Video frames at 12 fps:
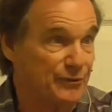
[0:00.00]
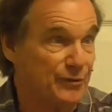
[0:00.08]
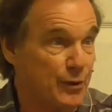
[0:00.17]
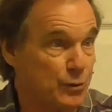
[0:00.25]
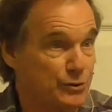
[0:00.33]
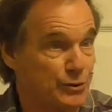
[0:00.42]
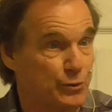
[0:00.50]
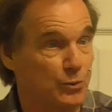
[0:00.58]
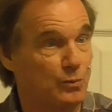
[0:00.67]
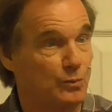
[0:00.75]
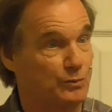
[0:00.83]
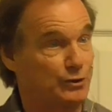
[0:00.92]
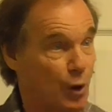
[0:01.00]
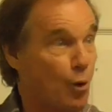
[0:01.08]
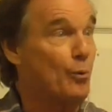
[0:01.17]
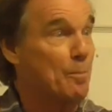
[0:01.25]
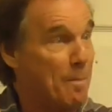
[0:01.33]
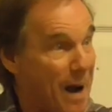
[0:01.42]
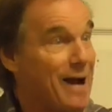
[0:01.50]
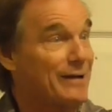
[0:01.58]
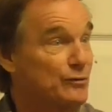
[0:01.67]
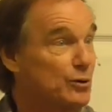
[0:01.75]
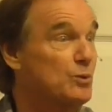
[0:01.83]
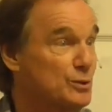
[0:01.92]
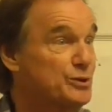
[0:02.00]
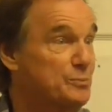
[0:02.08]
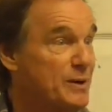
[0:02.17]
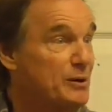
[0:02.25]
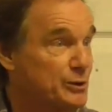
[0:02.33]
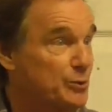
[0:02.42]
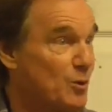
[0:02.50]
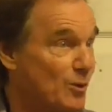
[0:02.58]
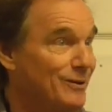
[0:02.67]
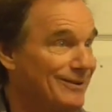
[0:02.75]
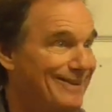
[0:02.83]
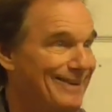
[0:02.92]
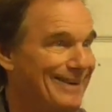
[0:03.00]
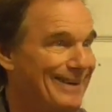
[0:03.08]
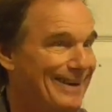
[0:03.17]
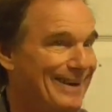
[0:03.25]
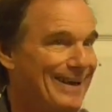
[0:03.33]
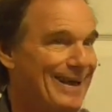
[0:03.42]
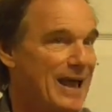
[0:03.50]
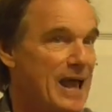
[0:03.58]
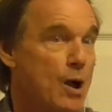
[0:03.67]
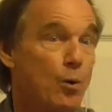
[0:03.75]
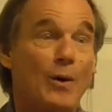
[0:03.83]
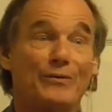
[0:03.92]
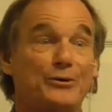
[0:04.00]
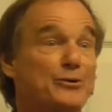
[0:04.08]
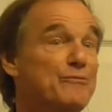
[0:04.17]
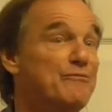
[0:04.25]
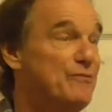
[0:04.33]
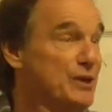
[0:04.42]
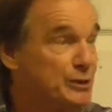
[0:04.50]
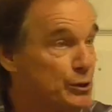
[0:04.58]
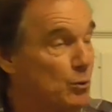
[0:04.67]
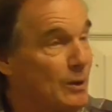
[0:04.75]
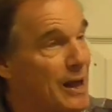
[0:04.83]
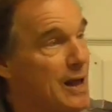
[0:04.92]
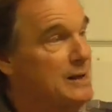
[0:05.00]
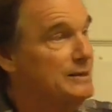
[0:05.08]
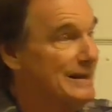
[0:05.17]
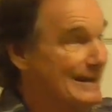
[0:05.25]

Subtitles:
for those who don't mind the word spiritual, whether you visualize,